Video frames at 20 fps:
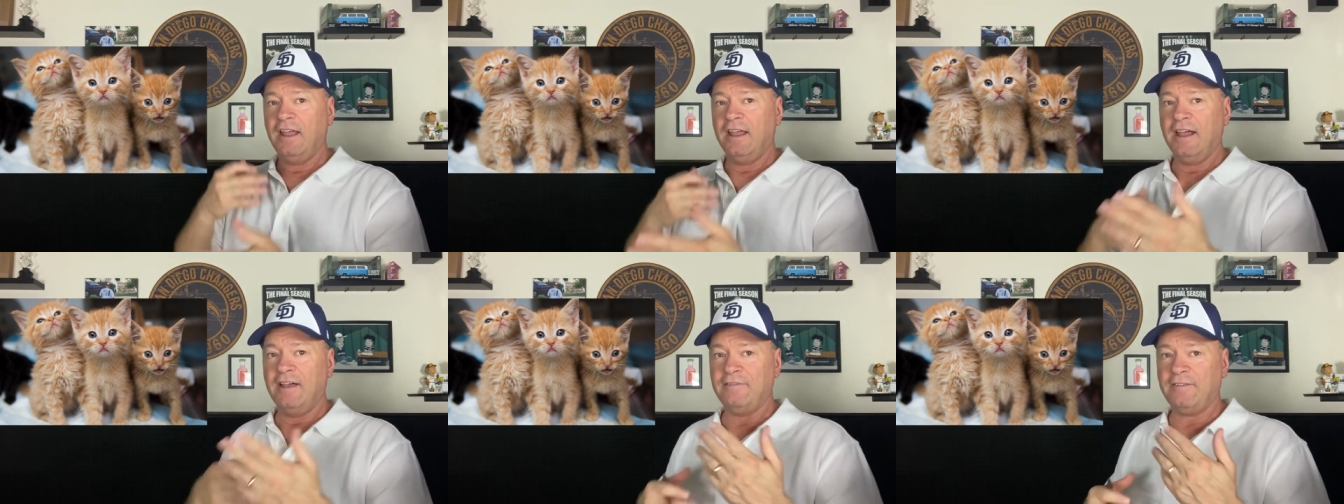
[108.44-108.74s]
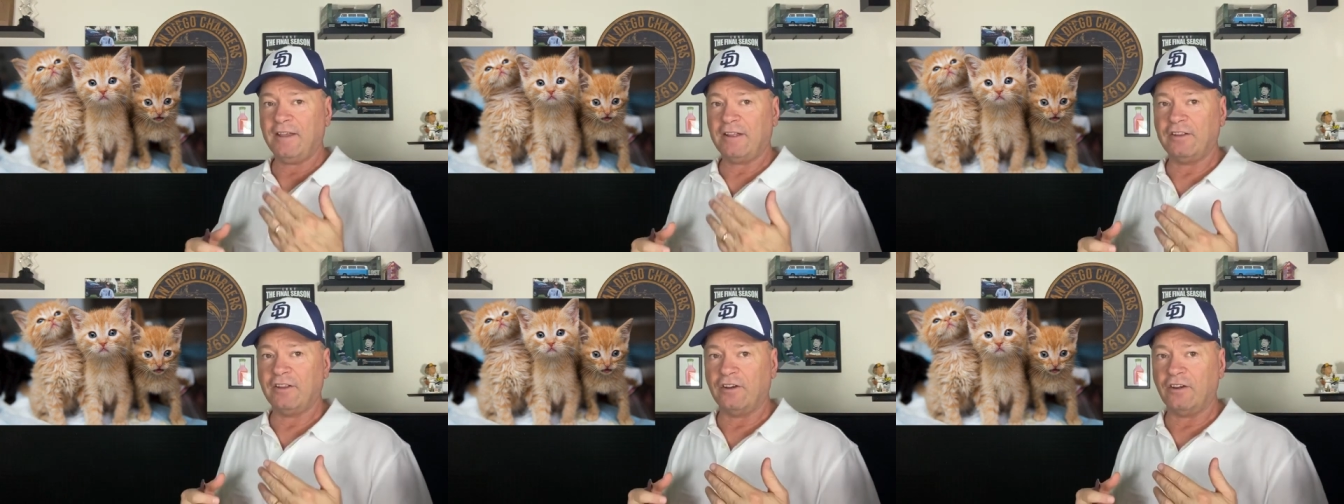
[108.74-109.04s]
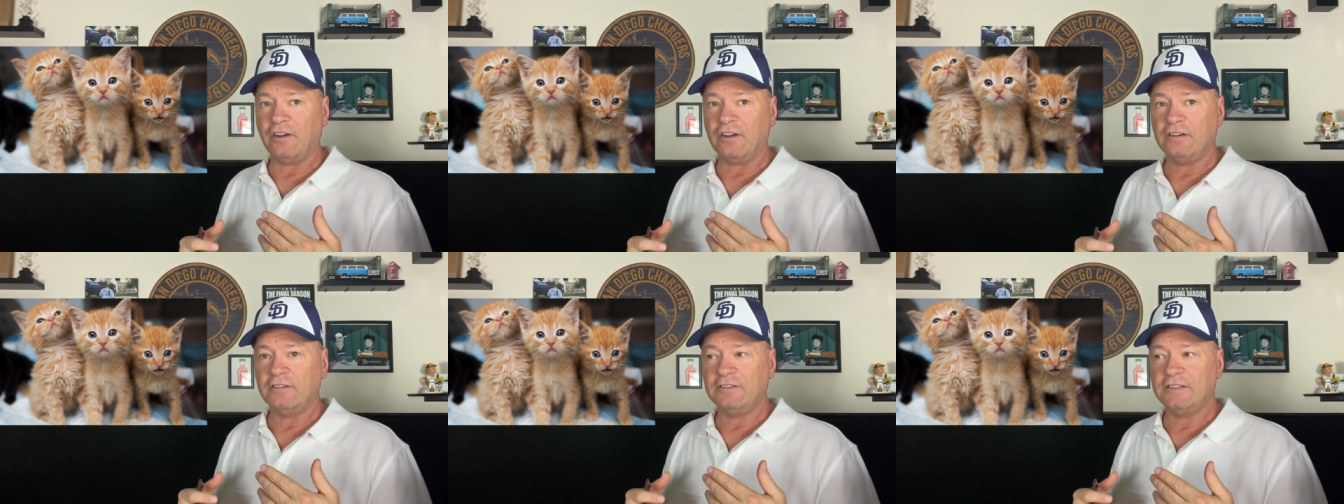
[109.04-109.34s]
affected
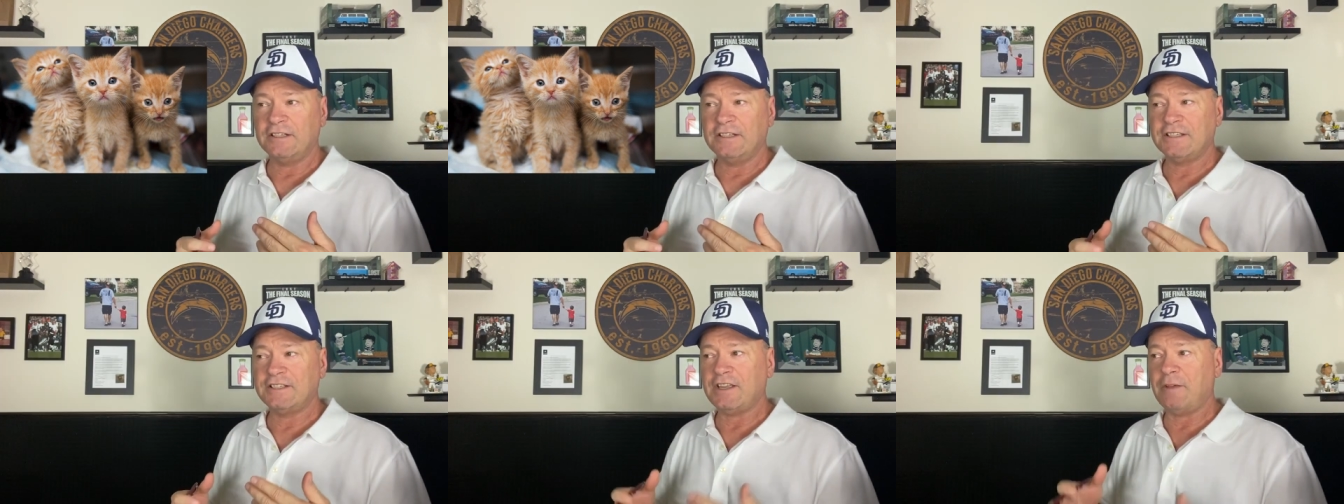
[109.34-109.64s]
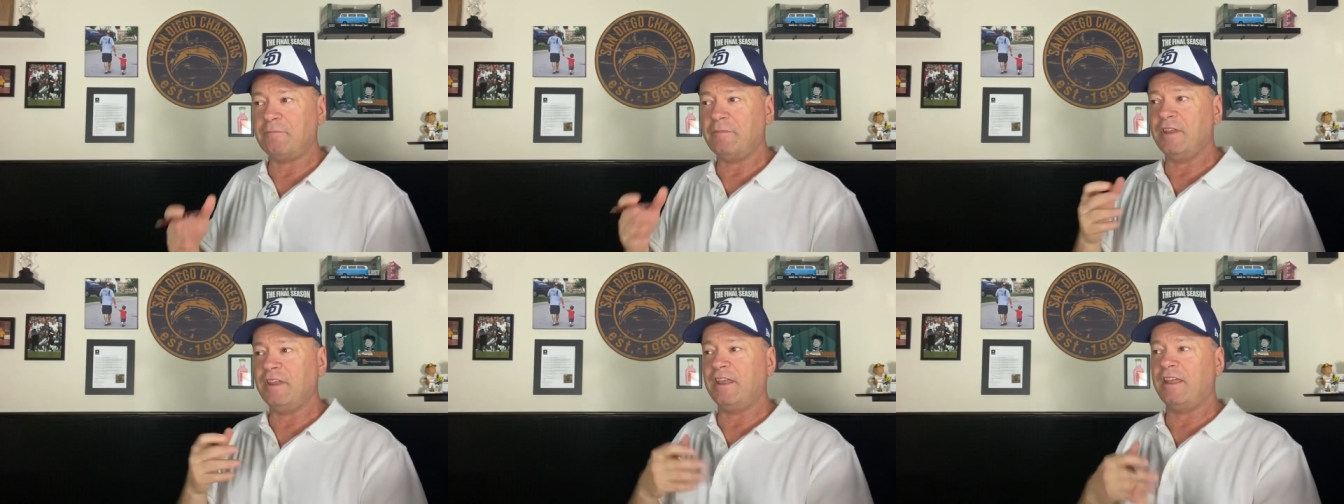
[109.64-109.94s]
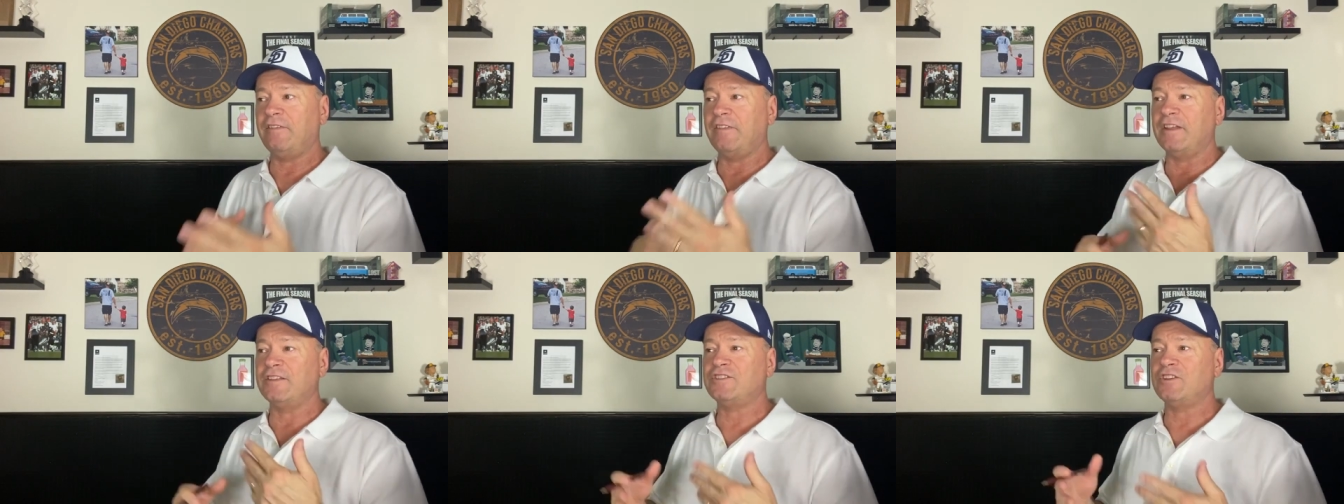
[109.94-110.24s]
her.
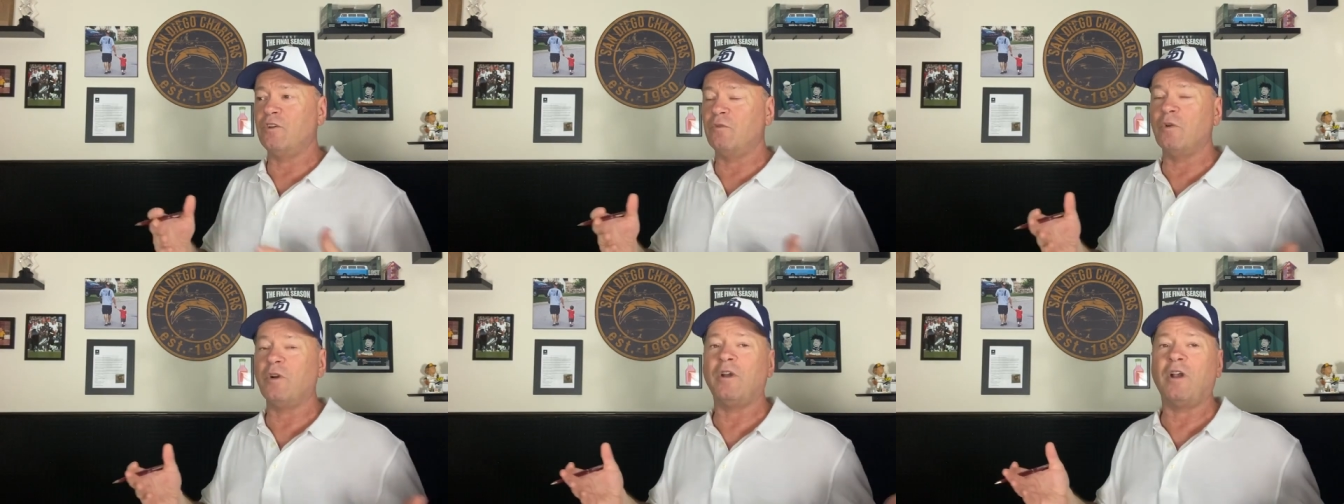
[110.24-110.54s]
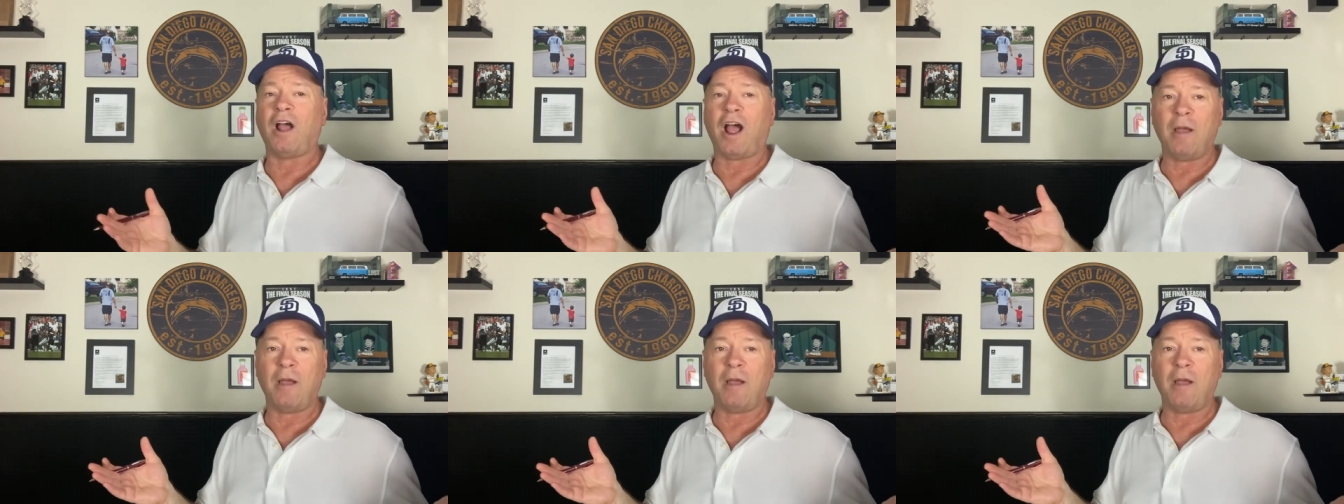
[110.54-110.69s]
Something, so